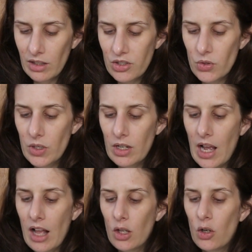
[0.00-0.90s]
glycerin,
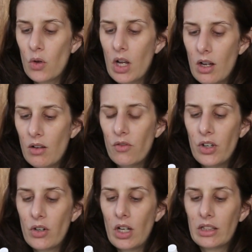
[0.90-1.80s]
aloe
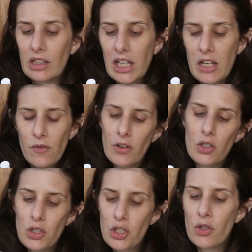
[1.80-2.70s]
vera leaf
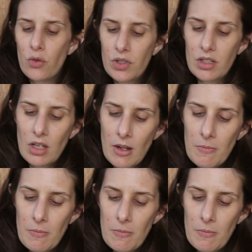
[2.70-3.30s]
juice,